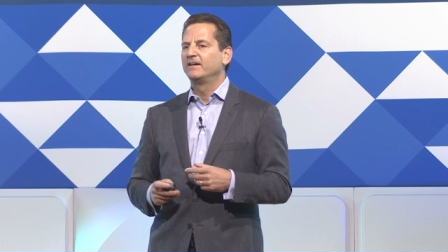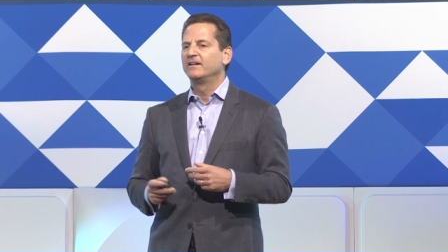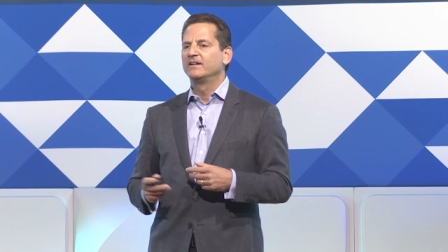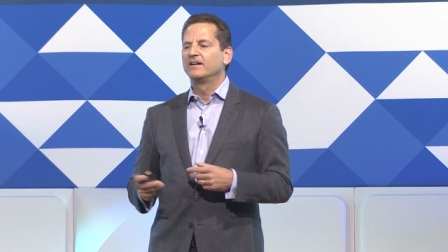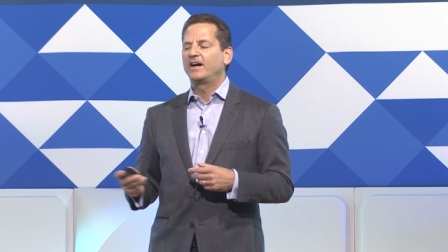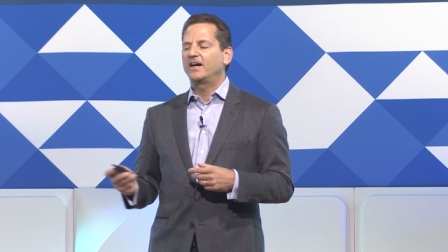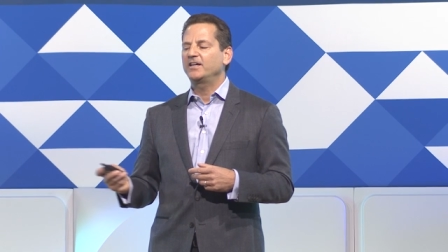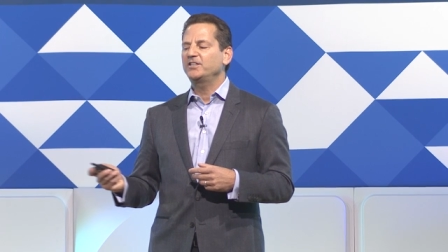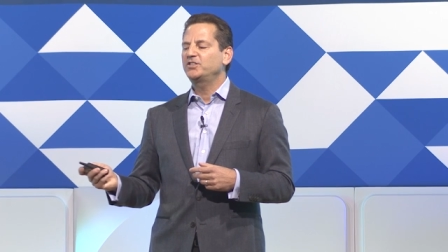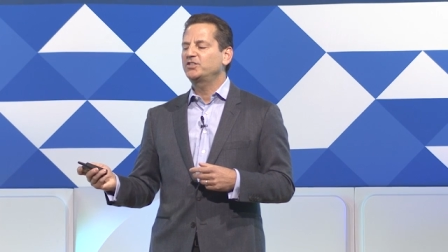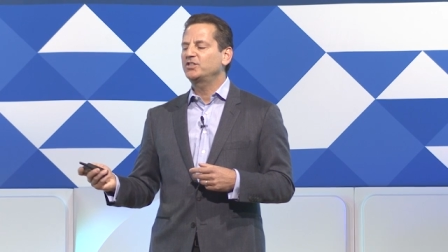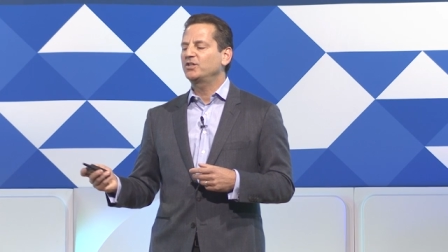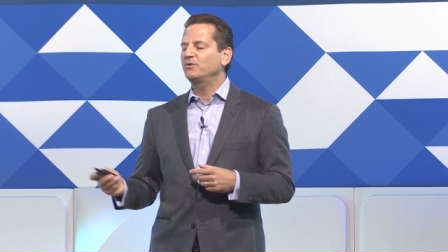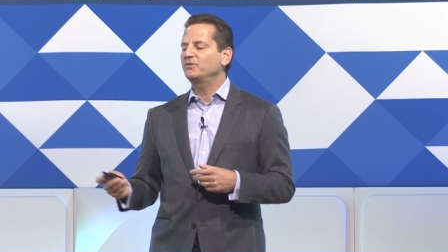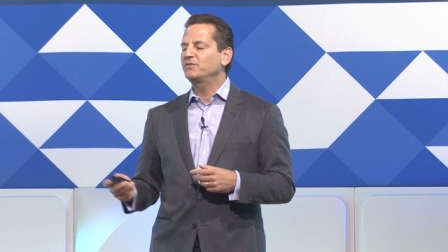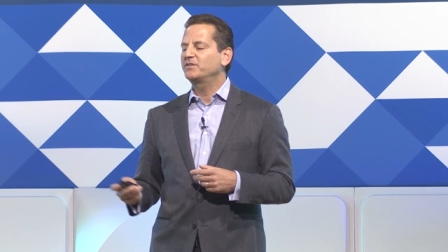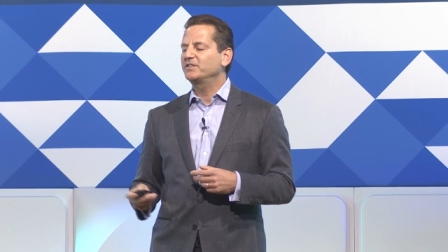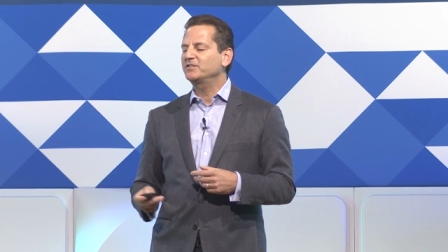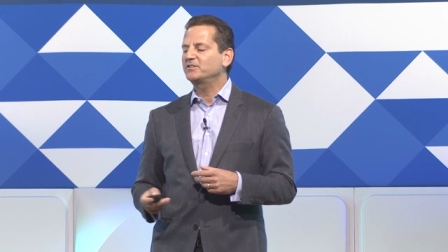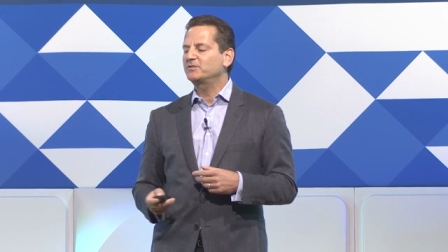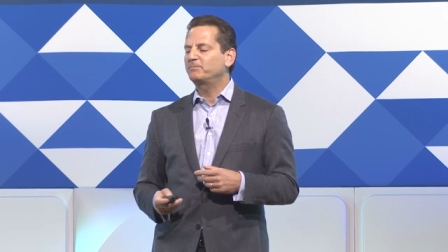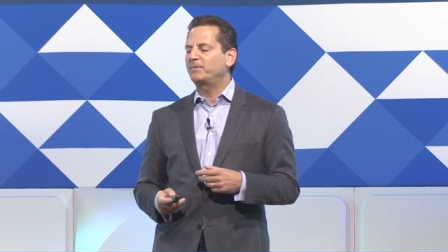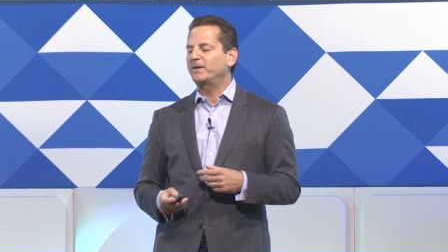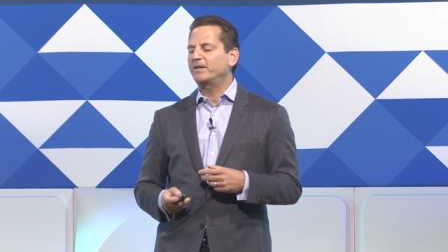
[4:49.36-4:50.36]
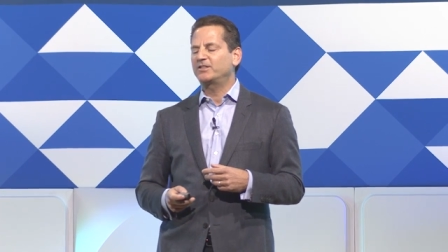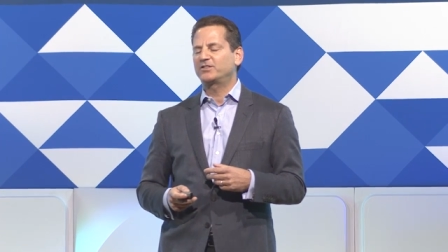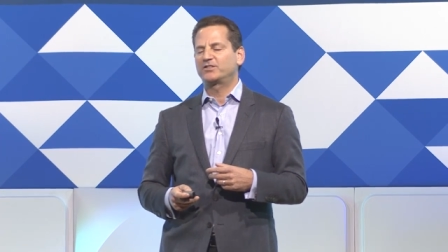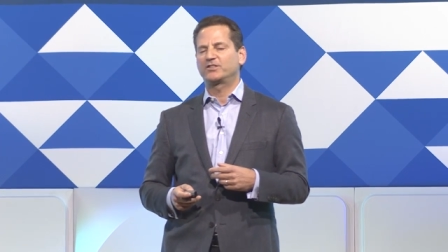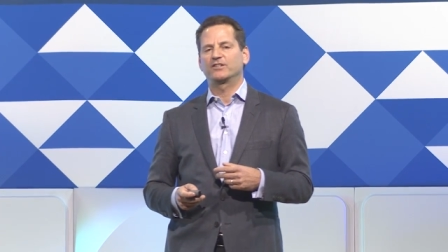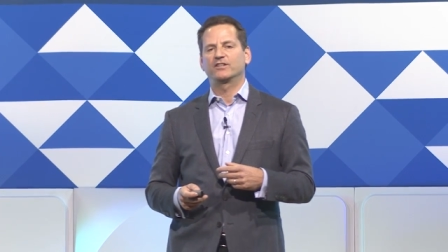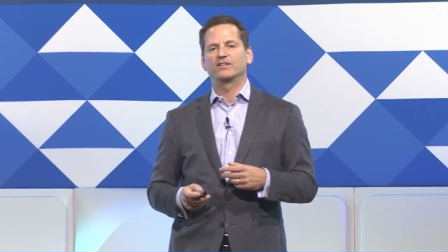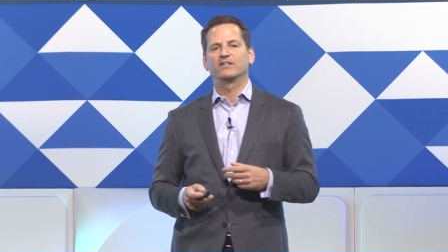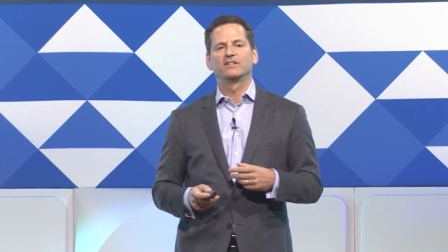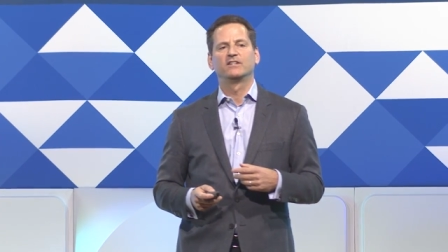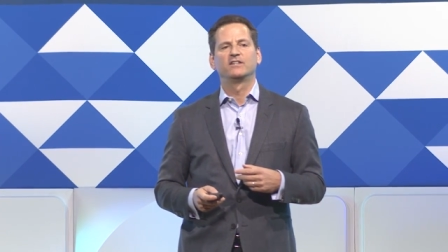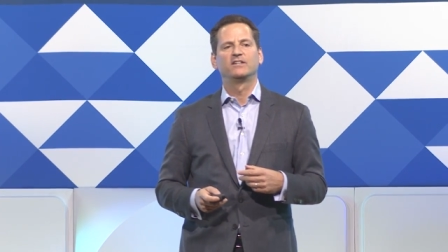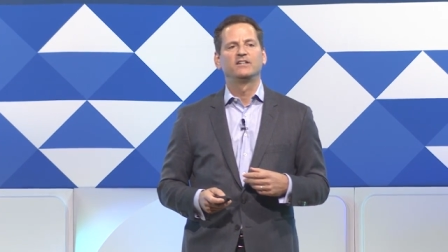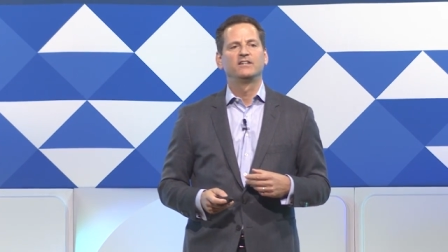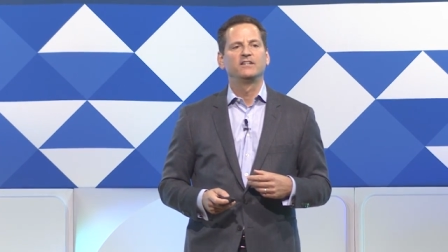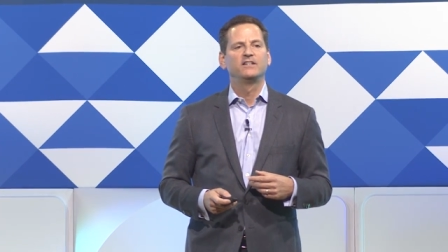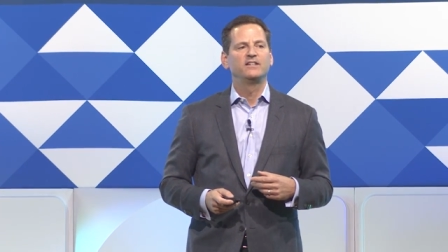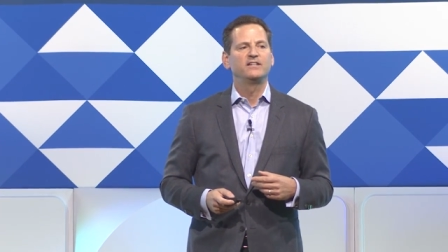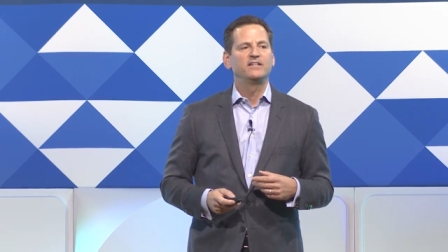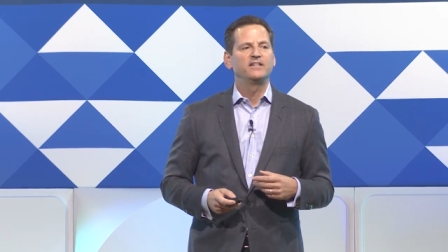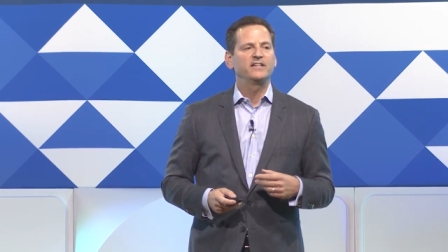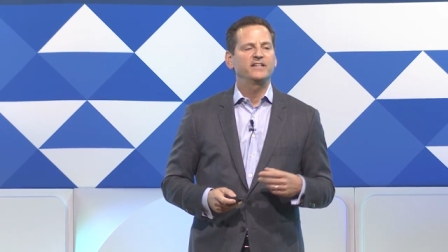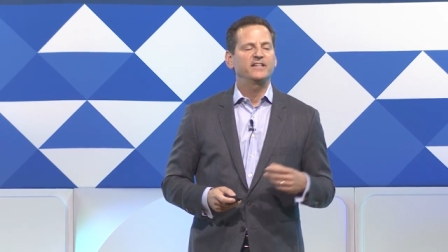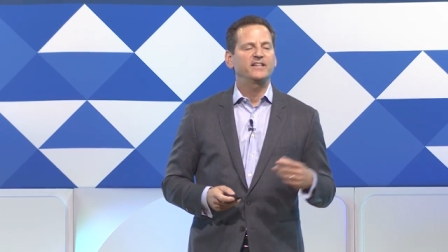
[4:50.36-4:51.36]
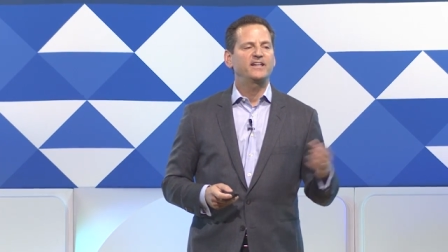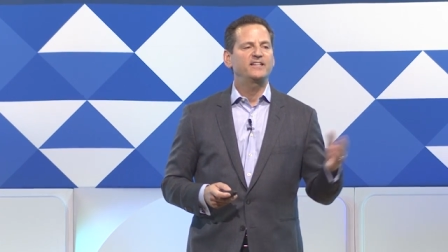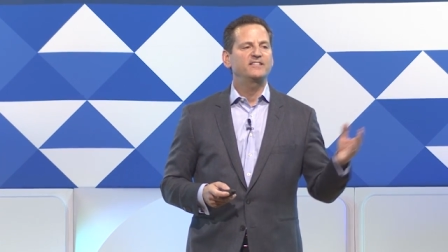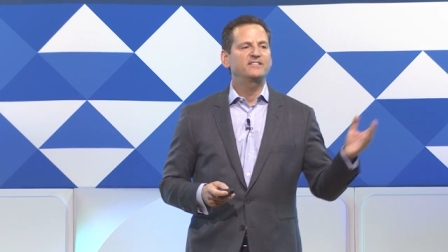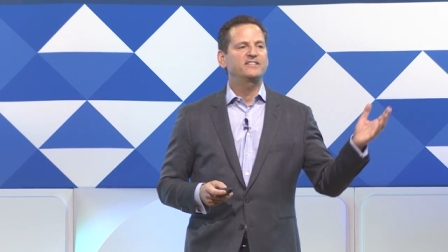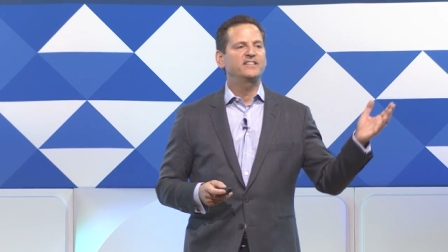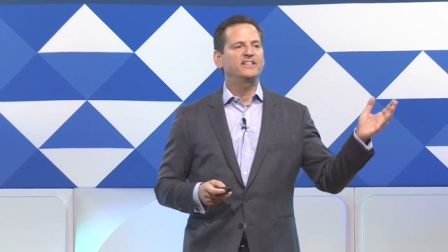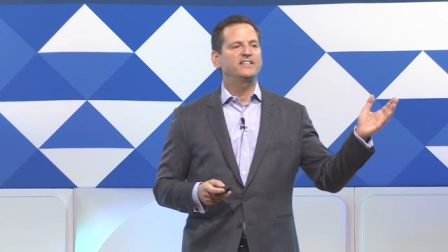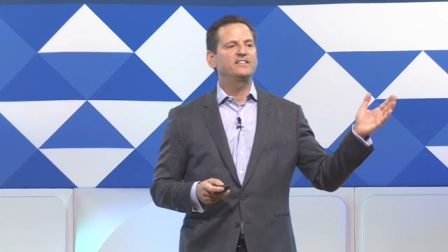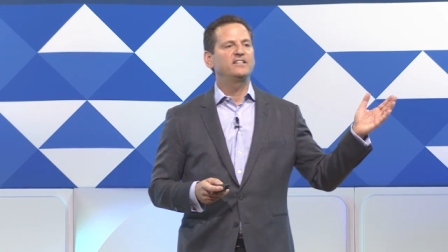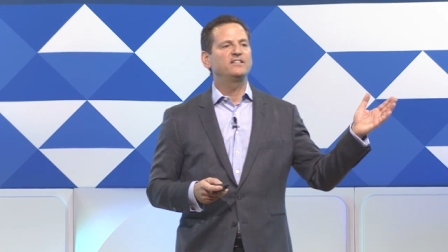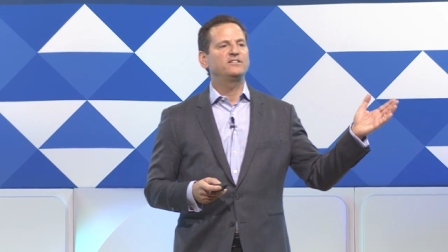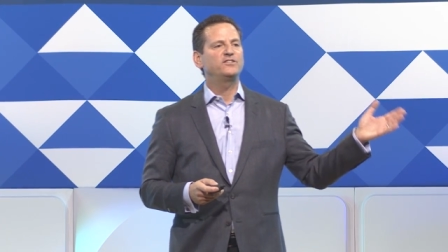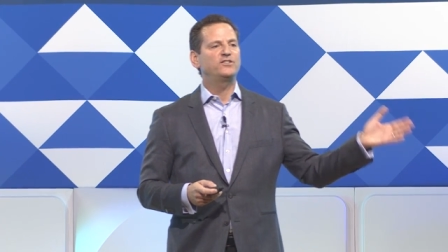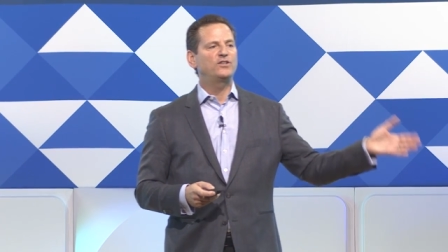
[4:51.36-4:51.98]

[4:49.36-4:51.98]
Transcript: I showed this picture, and I said,